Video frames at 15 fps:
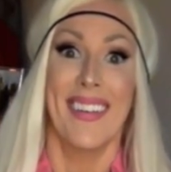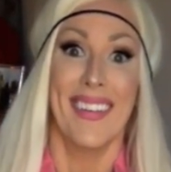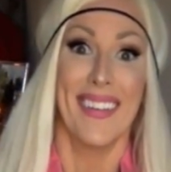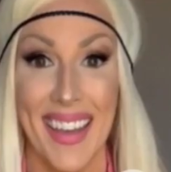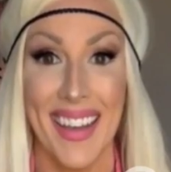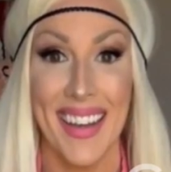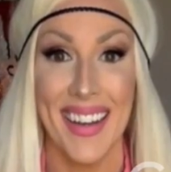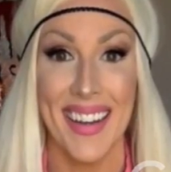
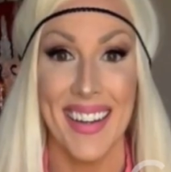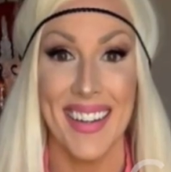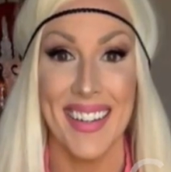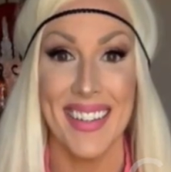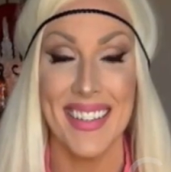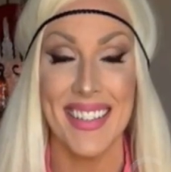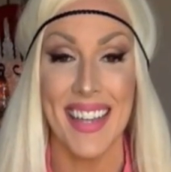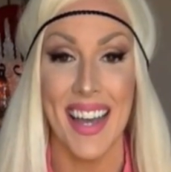
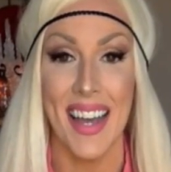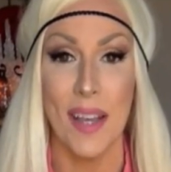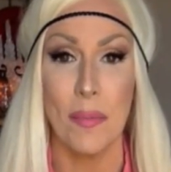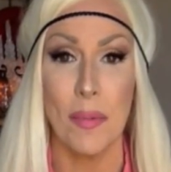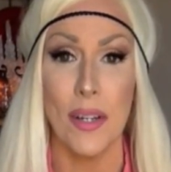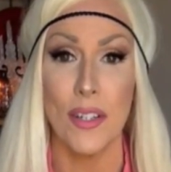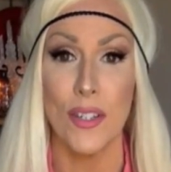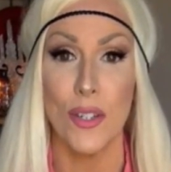guys, I am
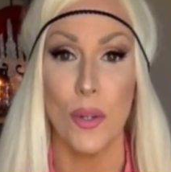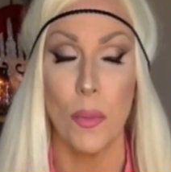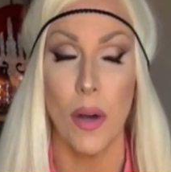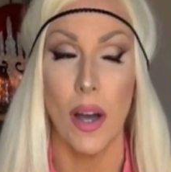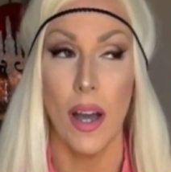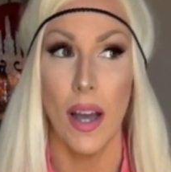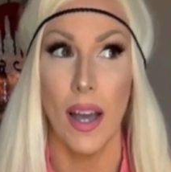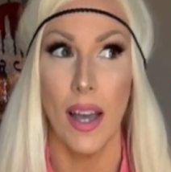here to do
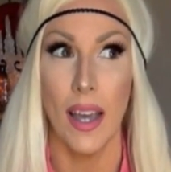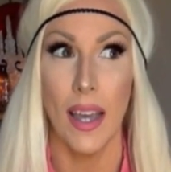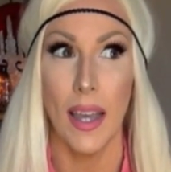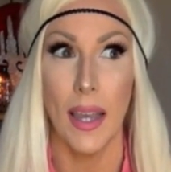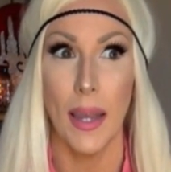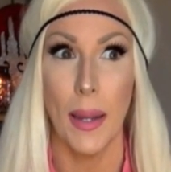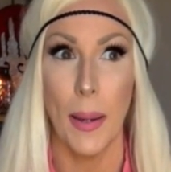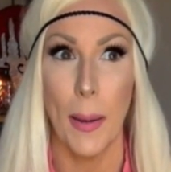
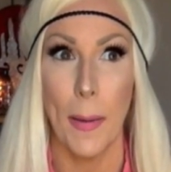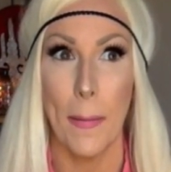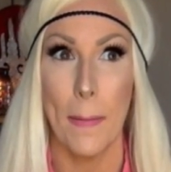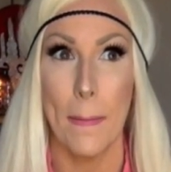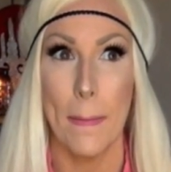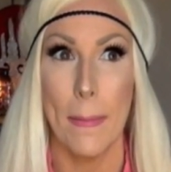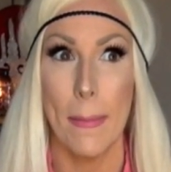my,